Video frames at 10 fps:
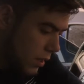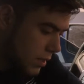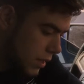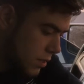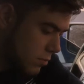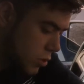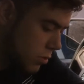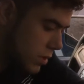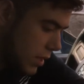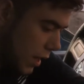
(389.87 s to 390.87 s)
it's got some
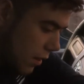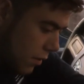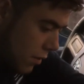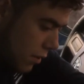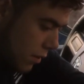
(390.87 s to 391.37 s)
juice now.